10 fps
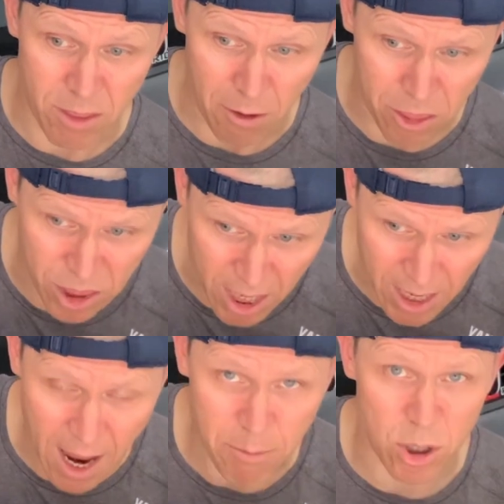The
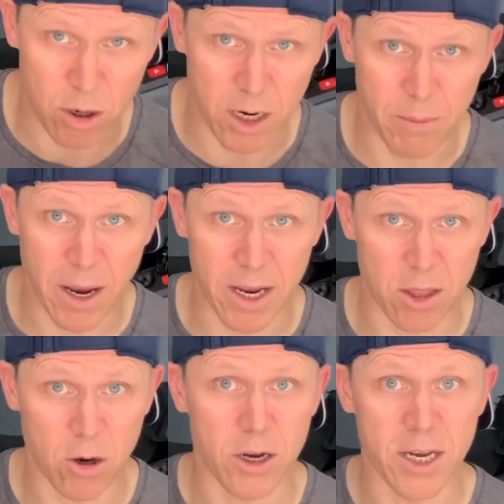thing I'm talking about here
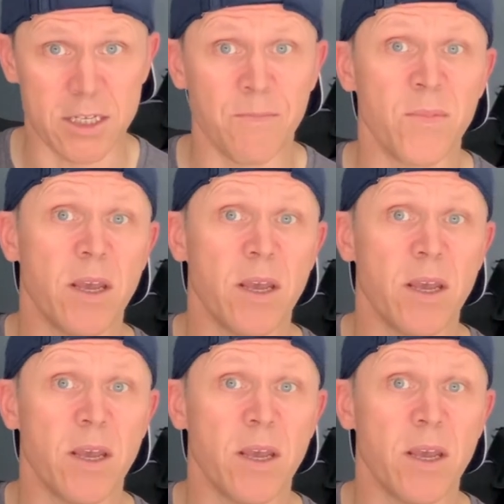though is